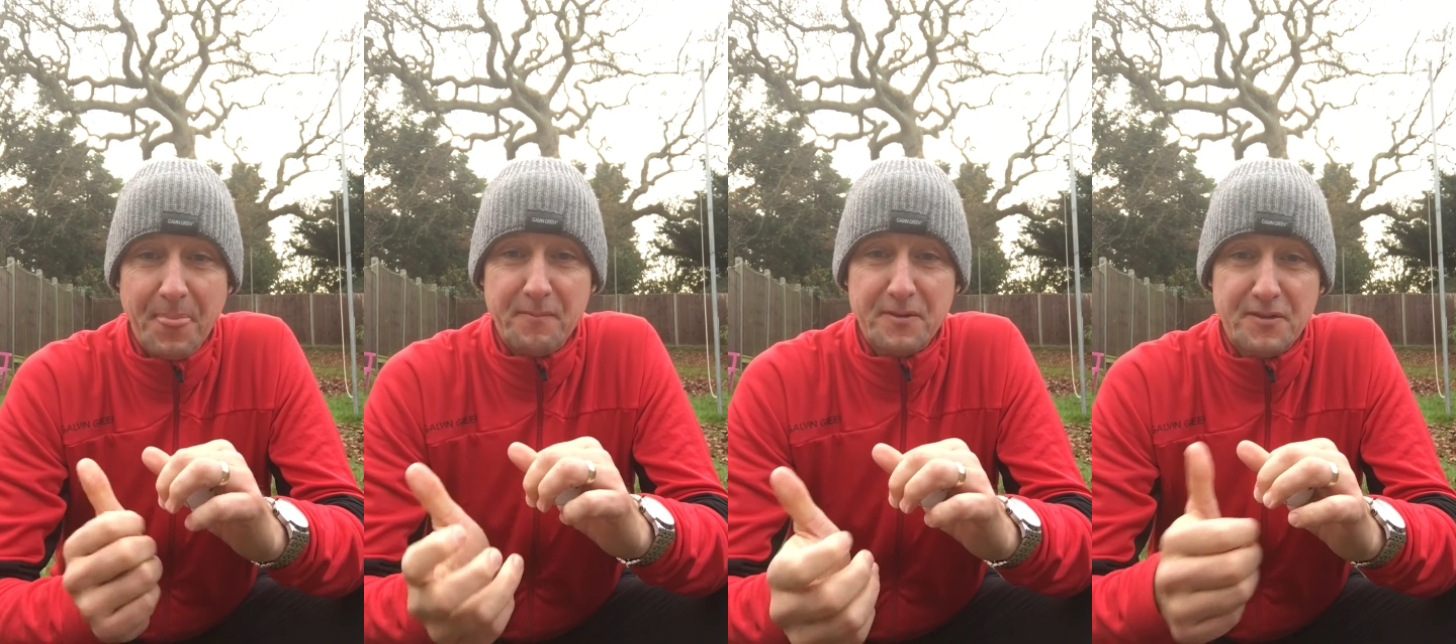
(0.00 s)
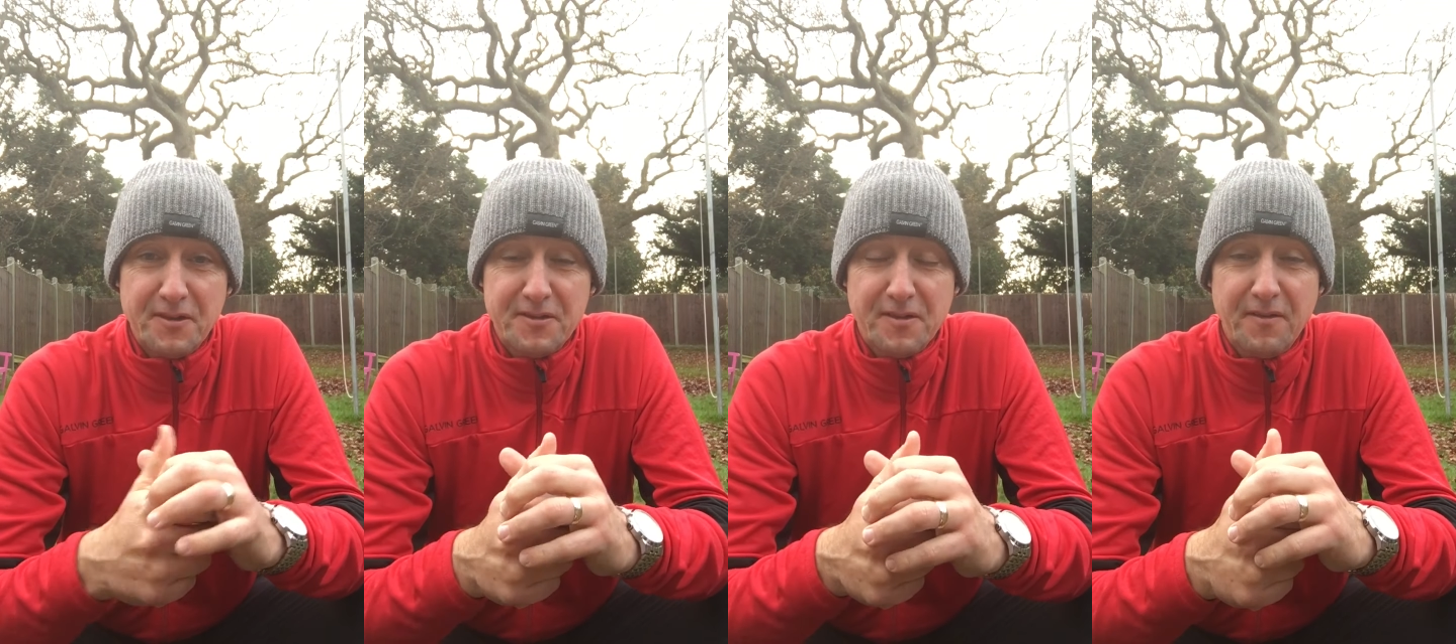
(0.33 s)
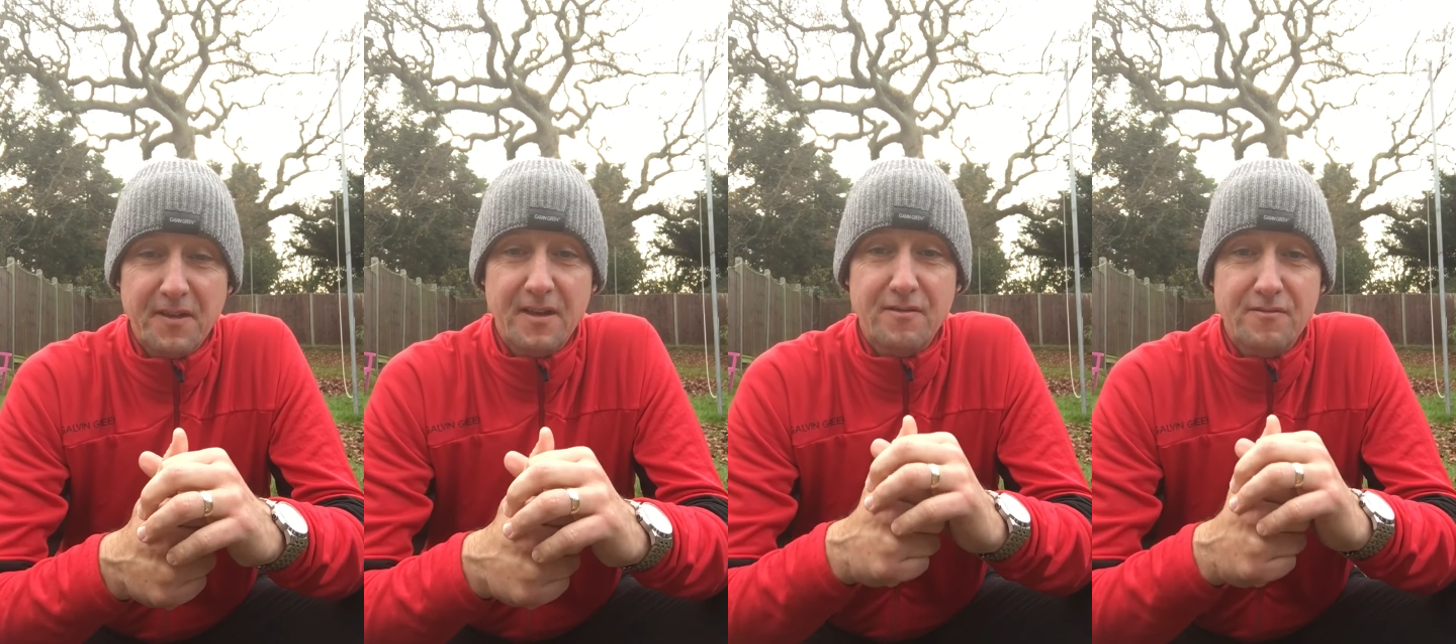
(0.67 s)
We're just on
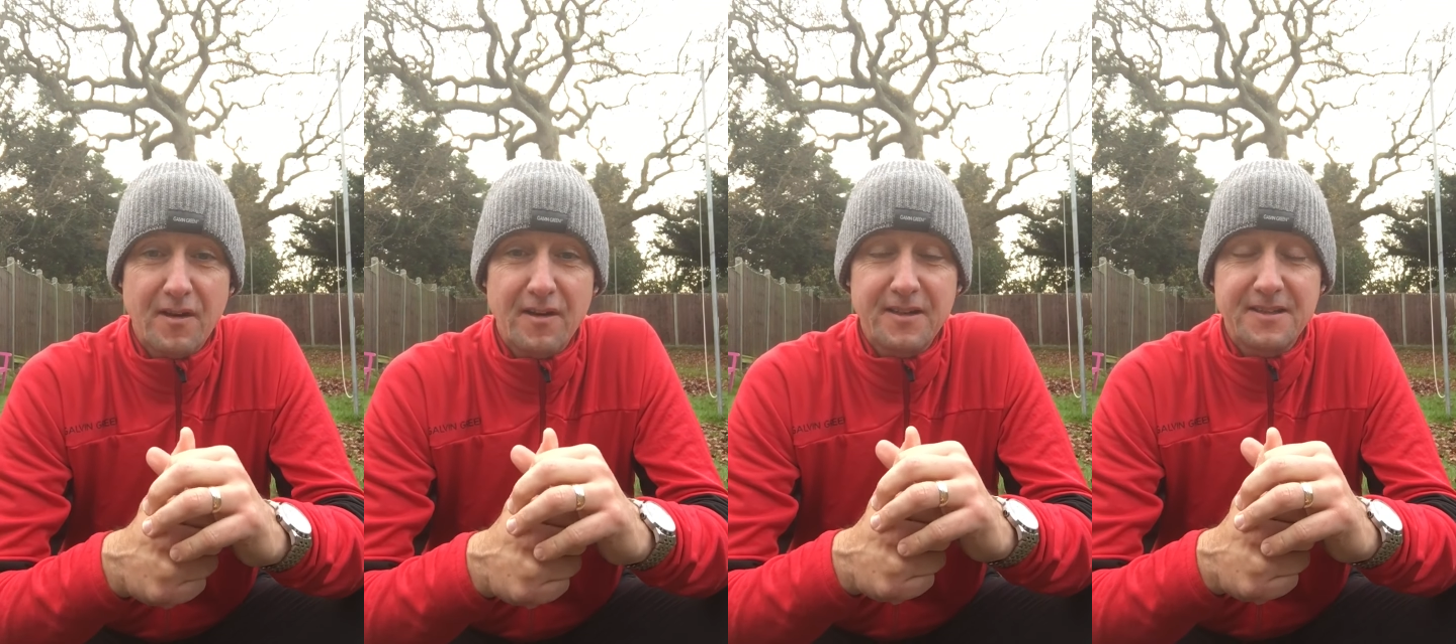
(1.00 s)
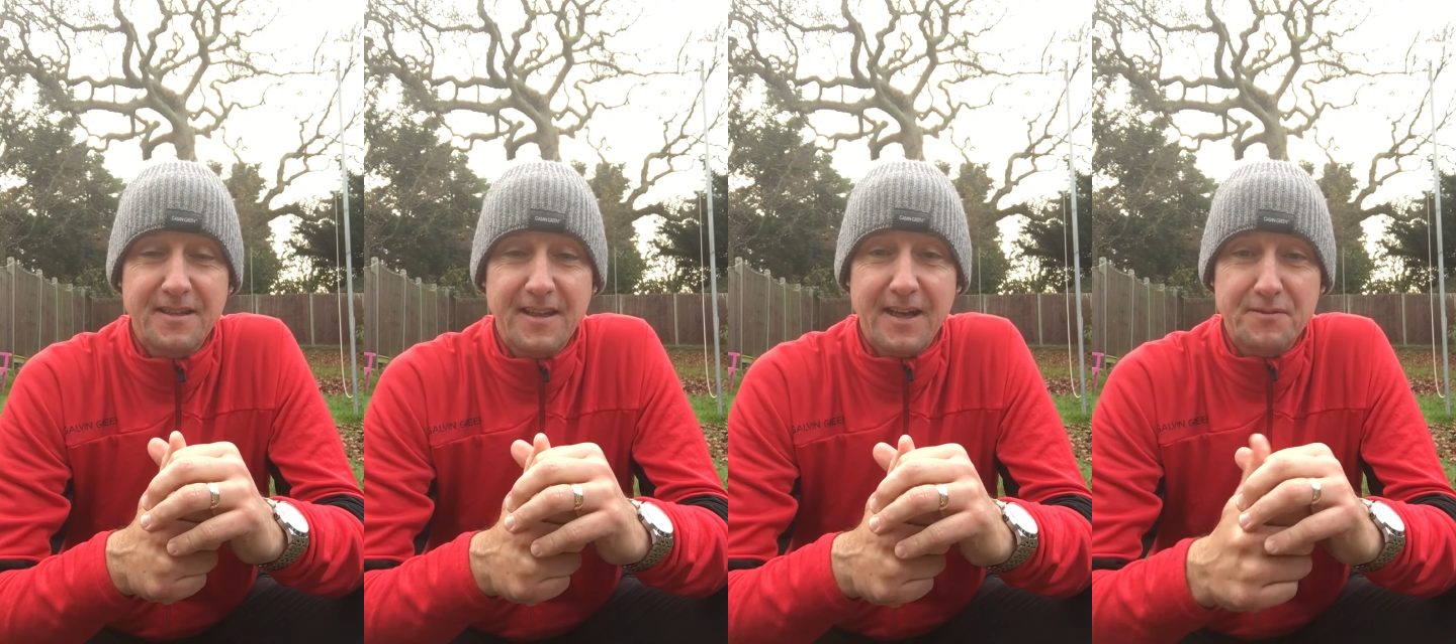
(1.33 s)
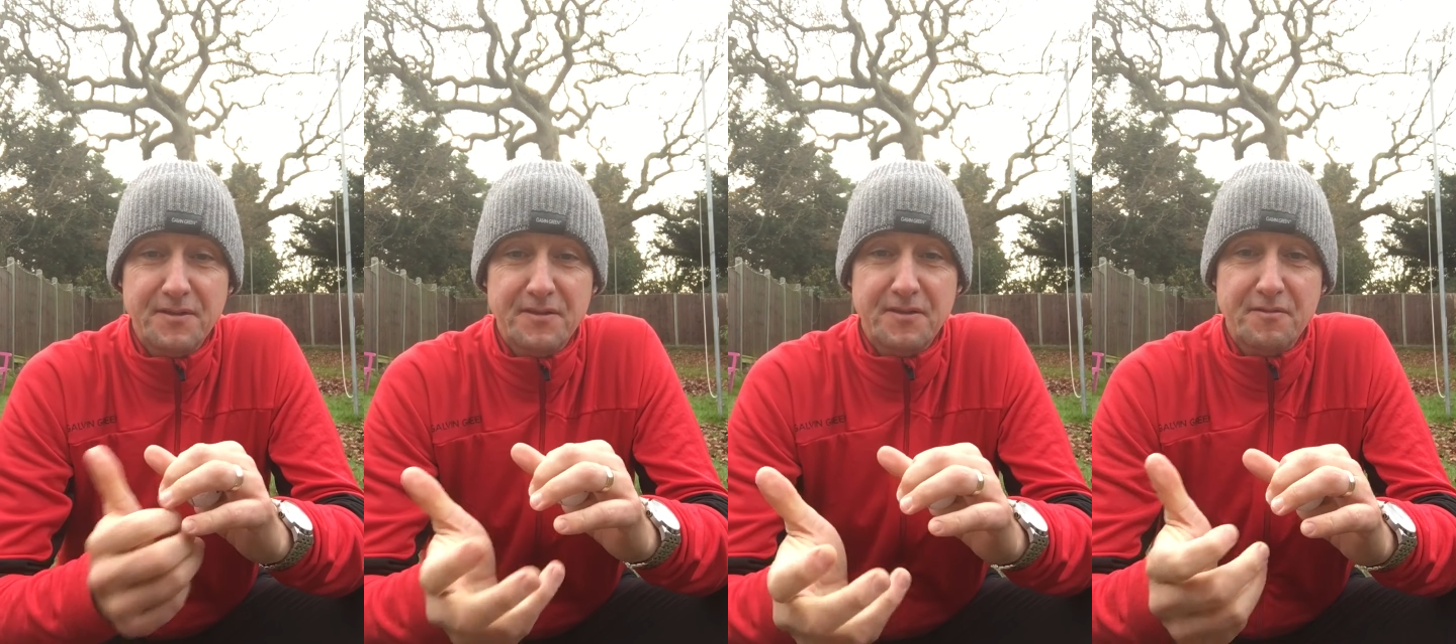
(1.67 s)
the horizon now,
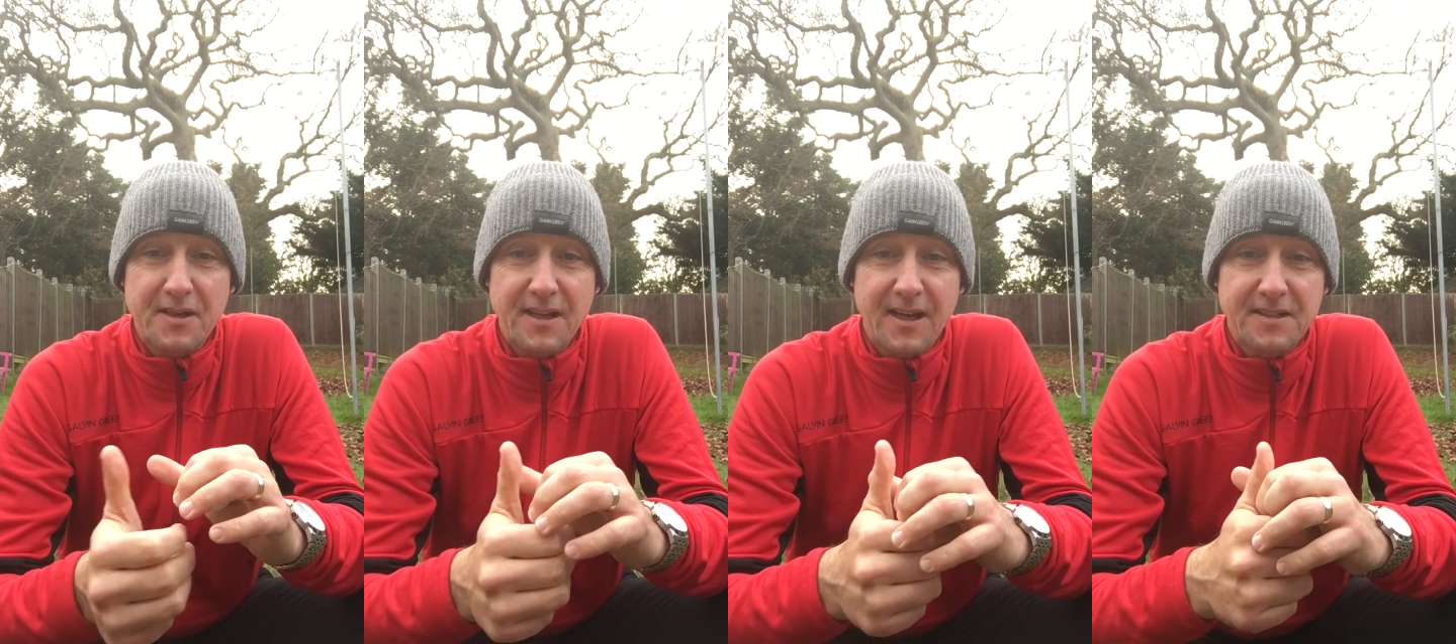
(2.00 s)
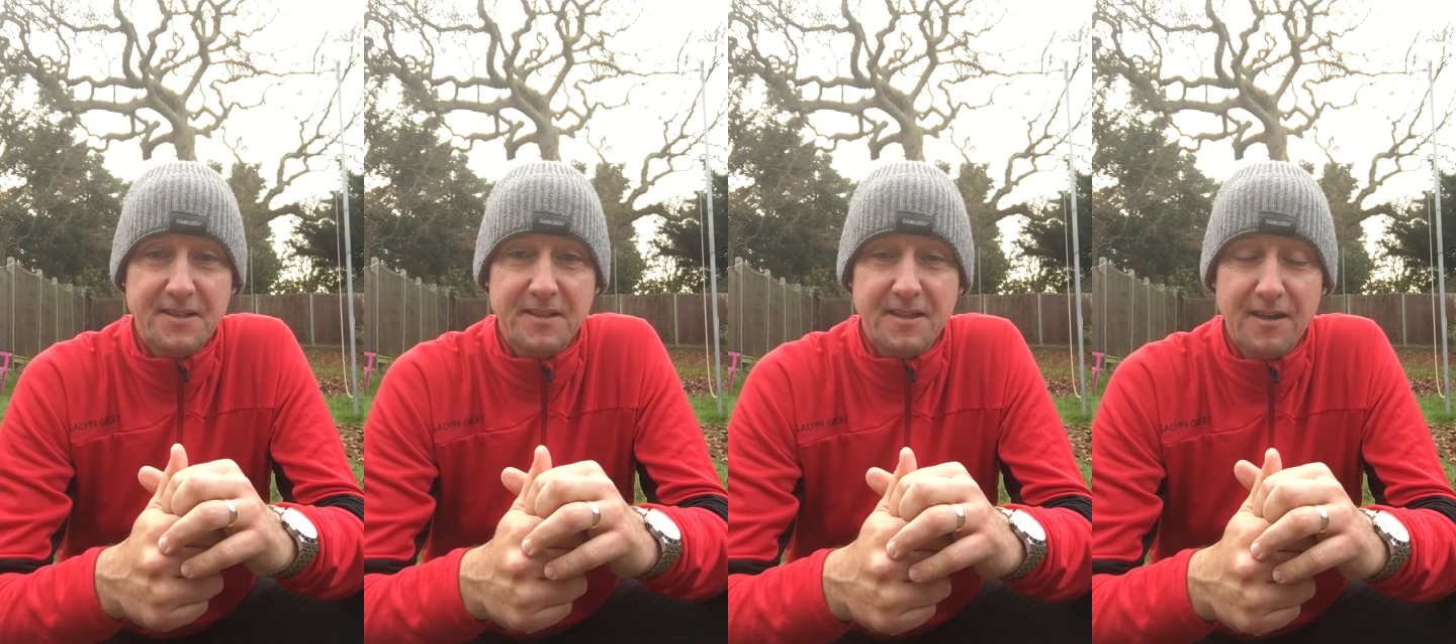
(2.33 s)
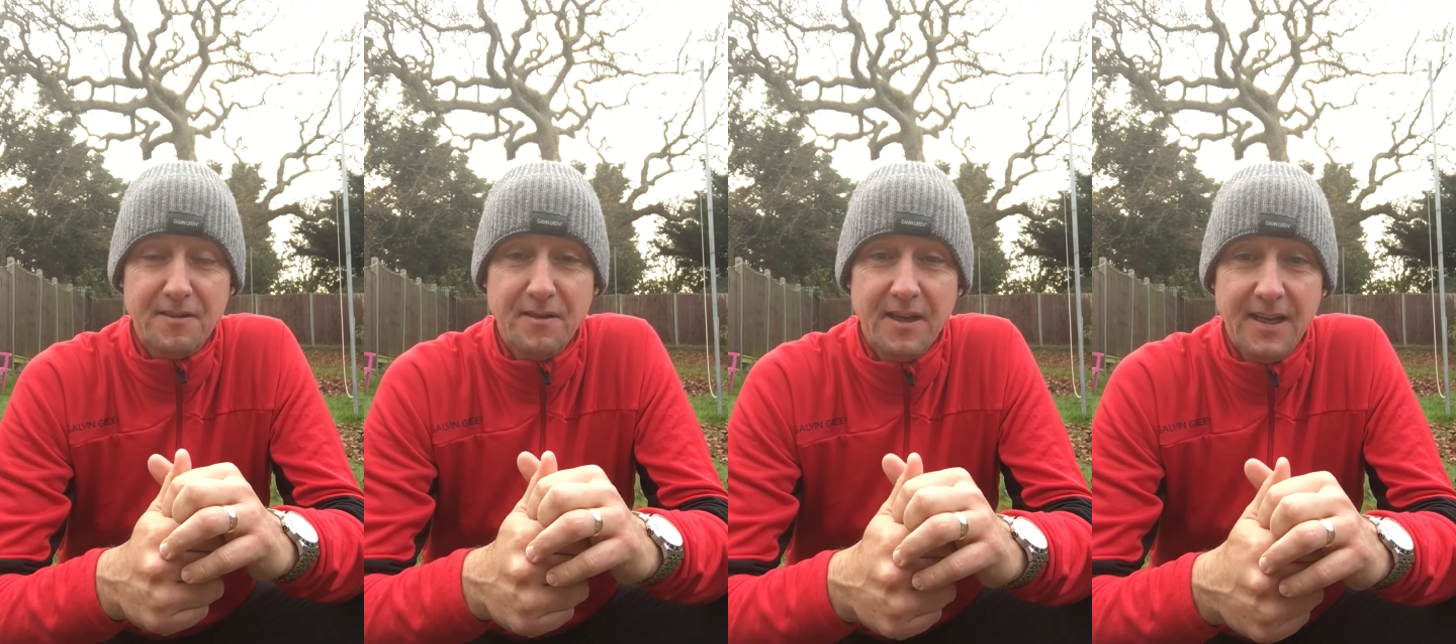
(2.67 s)
just 3 days to go